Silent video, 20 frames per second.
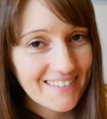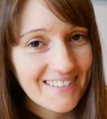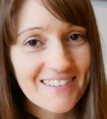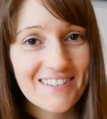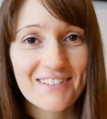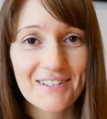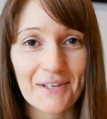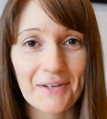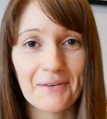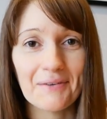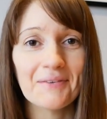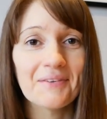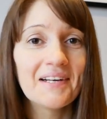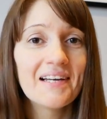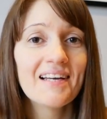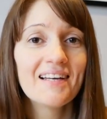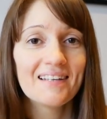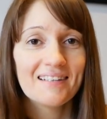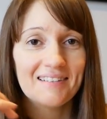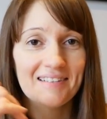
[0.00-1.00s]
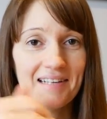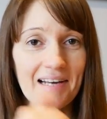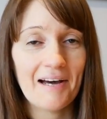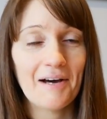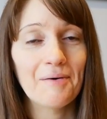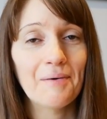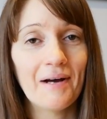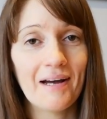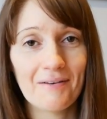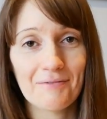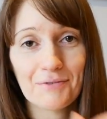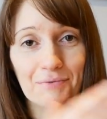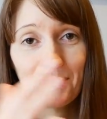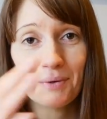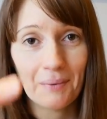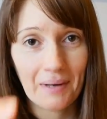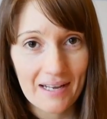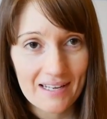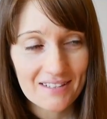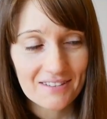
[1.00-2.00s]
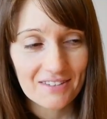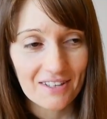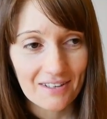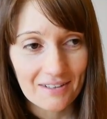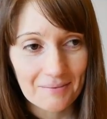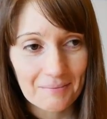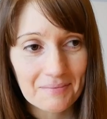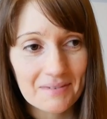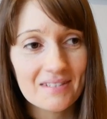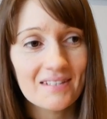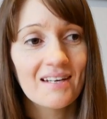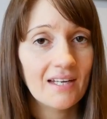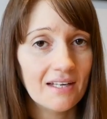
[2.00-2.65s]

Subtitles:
So now I have to roll eight times.